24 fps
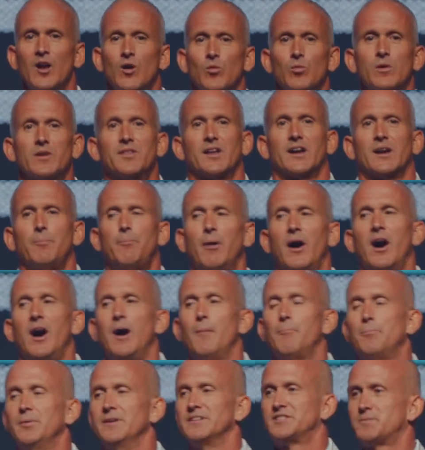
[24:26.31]
with a
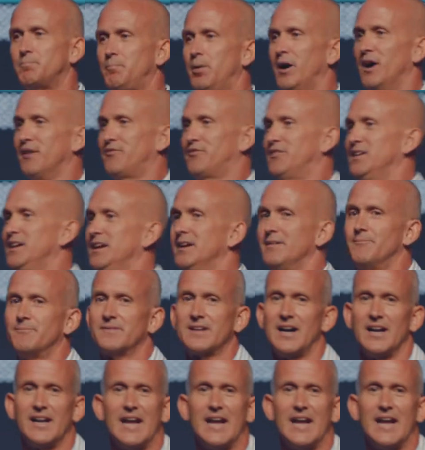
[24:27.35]
pompous, puffy kind